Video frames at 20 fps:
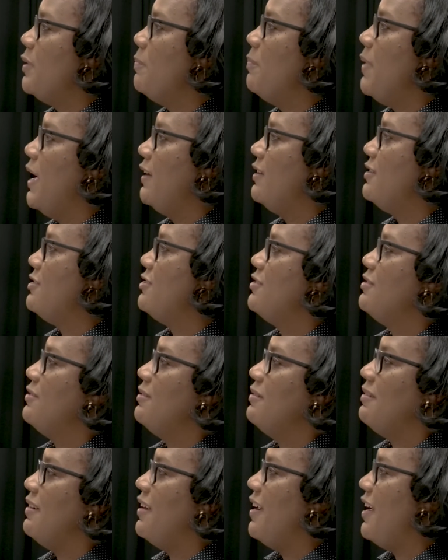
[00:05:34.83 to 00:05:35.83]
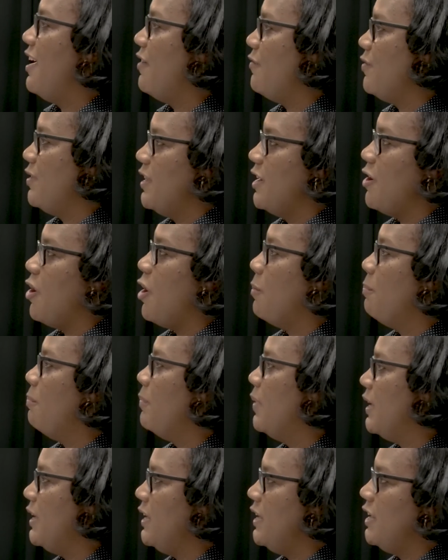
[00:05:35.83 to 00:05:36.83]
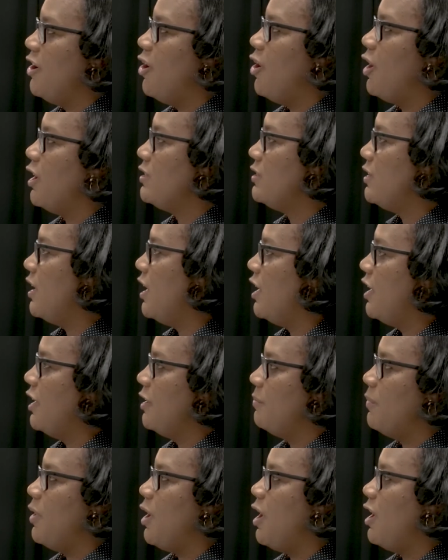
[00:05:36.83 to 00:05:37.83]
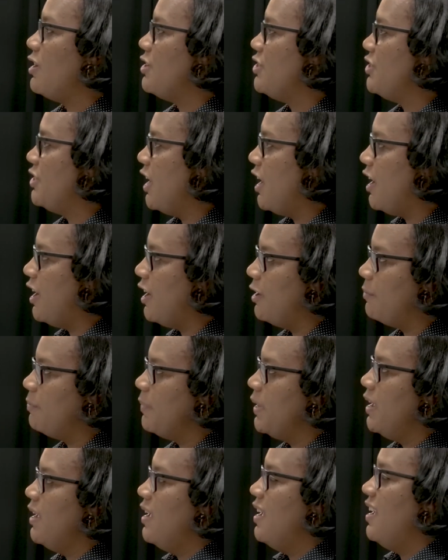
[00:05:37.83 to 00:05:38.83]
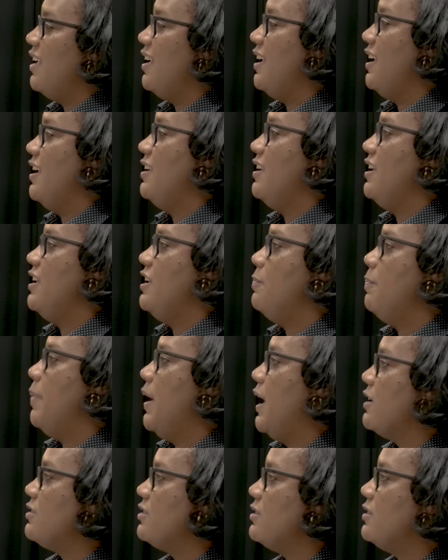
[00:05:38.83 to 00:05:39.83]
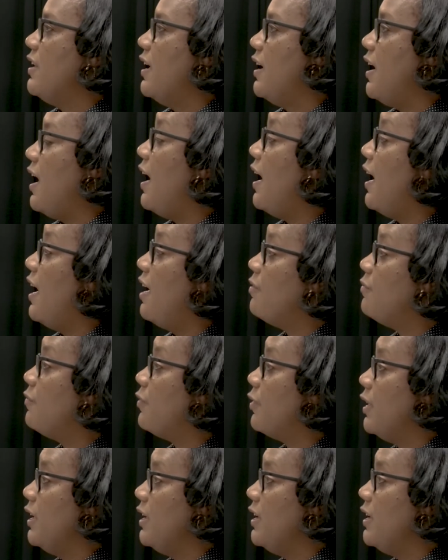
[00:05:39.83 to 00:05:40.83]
We manage everything, our money, our time, our job, and any passion that I have for